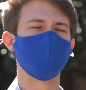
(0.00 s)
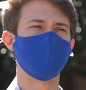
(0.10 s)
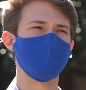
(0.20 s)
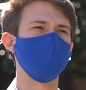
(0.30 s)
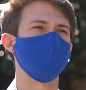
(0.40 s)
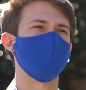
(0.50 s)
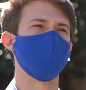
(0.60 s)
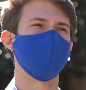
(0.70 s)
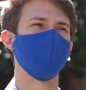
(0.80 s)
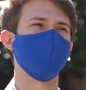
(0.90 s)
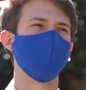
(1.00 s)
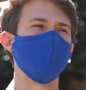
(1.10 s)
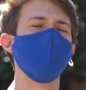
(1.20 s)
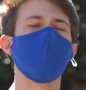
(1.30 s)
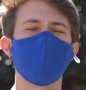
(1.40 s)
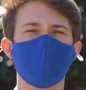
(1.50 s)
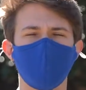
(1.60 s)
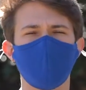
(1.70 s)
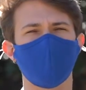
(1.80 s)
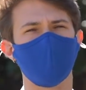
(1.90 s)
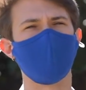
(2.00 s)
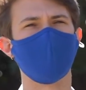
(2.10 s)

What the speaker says: engaged with the lower income or low